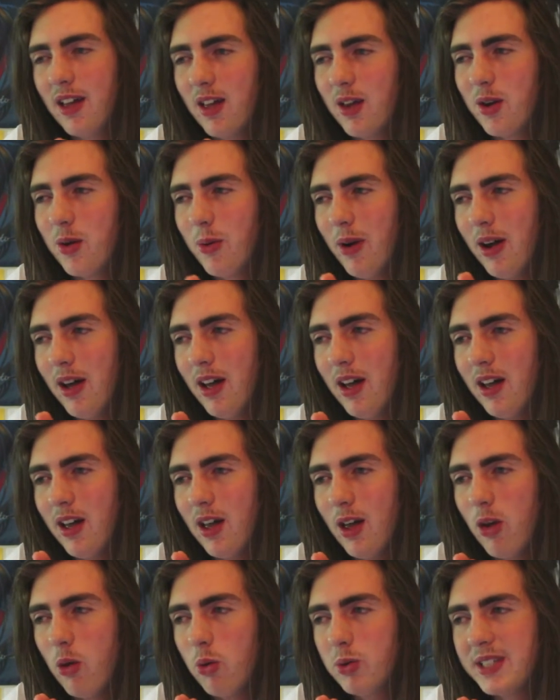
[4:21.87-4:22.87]
who
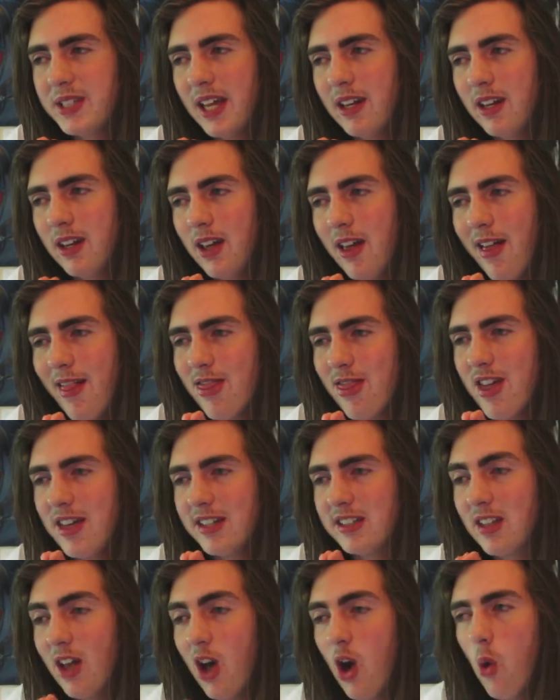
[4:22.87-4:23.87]
sent
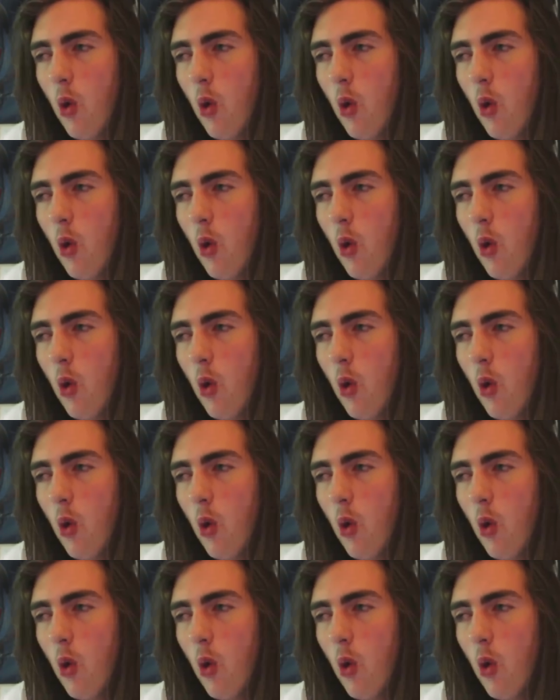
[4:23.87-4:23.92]
this